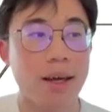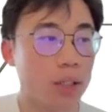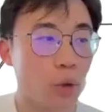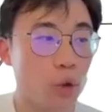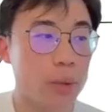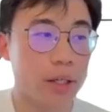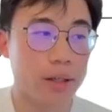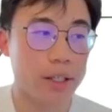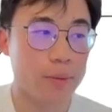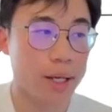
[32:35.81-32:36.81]
Loop here
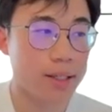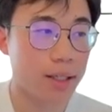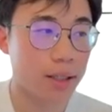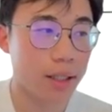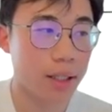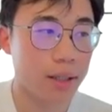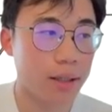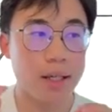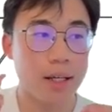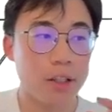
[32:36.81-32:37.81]
is basically
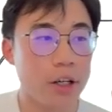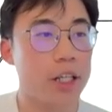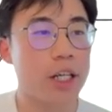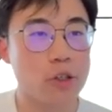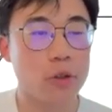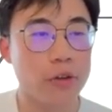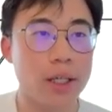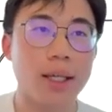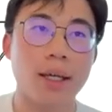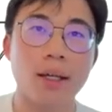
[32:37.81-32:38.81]
an architectural
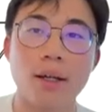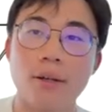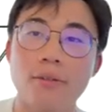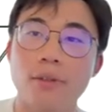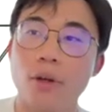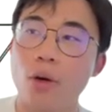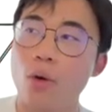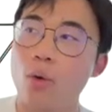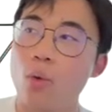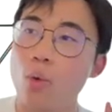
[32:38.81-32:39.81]
thinking of
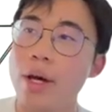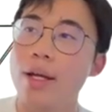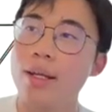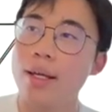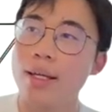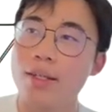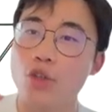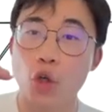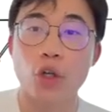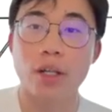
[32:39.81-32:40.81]
when
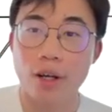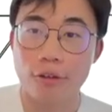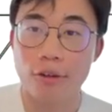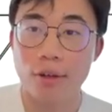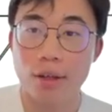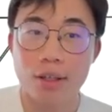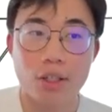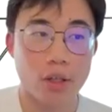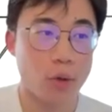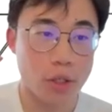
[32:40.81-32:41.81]
is good enough
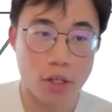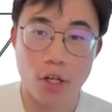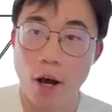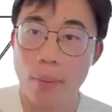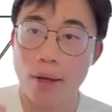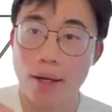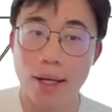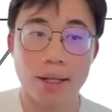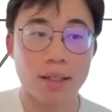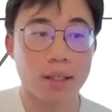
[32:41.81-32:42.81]
so that we stop
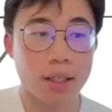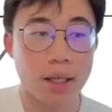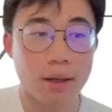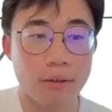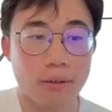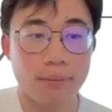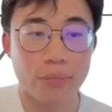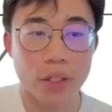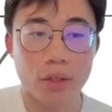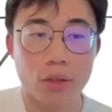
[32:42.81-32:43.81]
and give
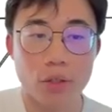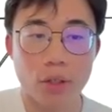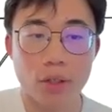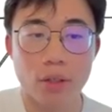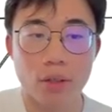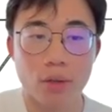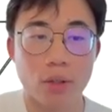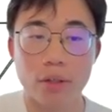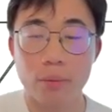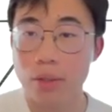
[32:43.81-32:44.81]
the user
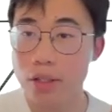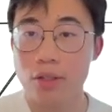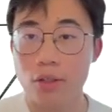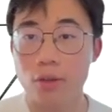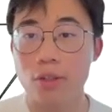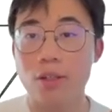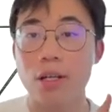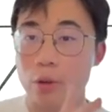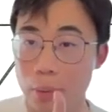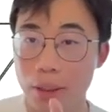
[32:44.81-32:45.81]
or the business owner
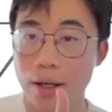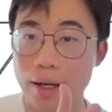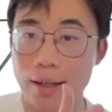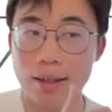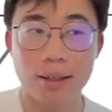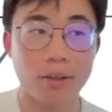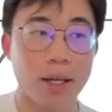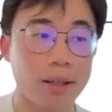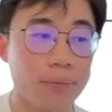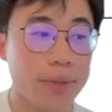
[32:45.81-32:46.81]
a reply,
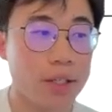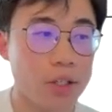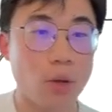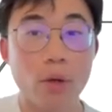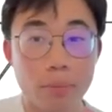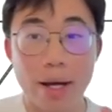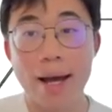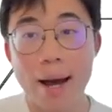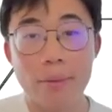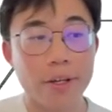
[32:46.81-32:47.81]
okay? So what might
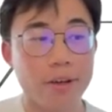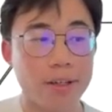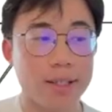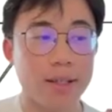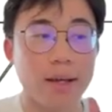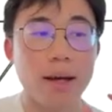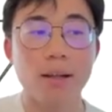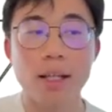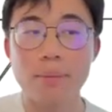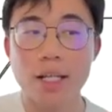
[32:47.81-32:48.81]
happen here is that the
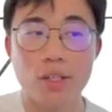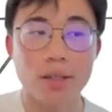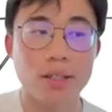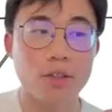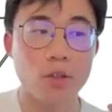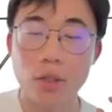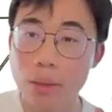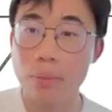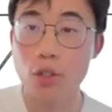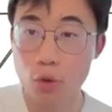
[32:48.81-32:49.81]
LLM agent is doing a
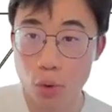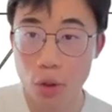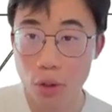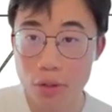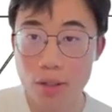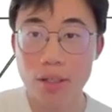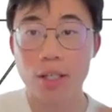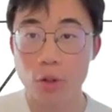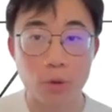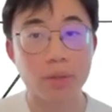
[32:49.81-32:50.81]
bunch of tool calls,
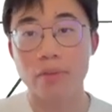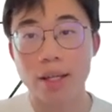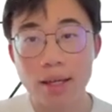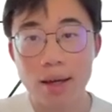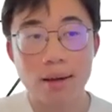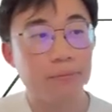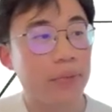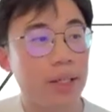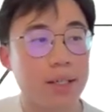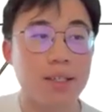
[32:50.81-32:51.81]
it's doing some thinking,
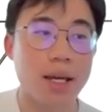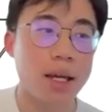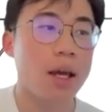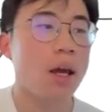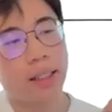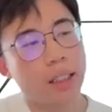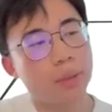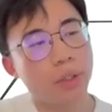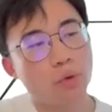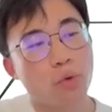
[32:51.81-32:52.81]
it's saying, let
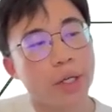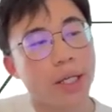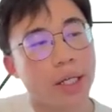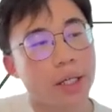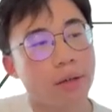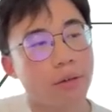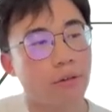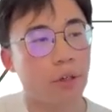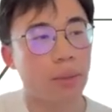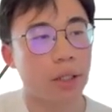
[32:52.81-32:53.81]
me read
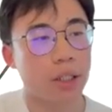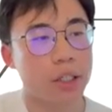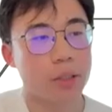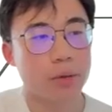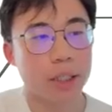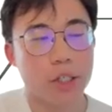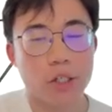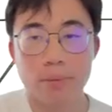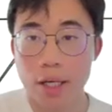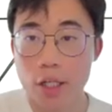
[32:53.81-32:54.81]
from our customer
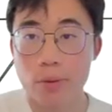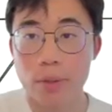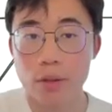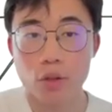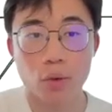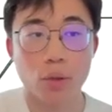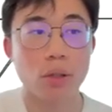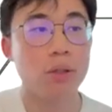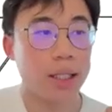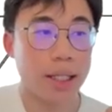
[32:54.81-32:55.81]
relationship management
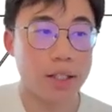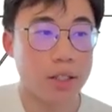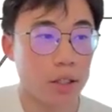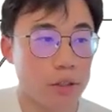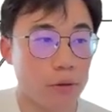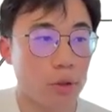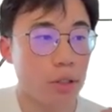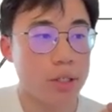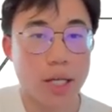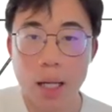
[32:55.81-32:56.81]
tool like
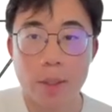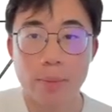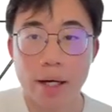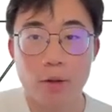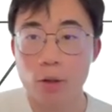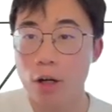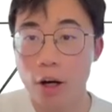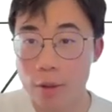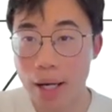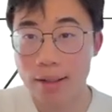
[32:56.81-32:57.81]
Salesforce, HubSpot, or
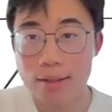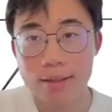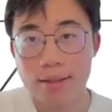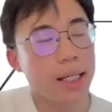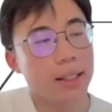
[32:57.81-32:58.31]
Automatus.